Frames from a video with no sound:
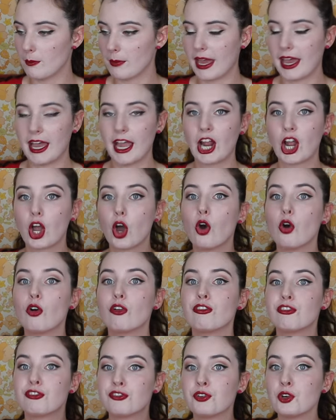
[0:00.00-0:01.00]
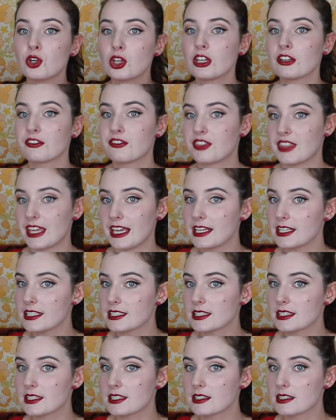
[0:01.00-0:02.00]
bag full of
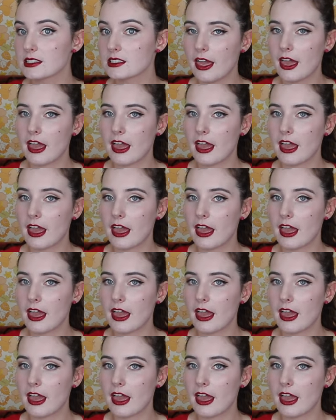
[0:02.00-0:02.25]
these.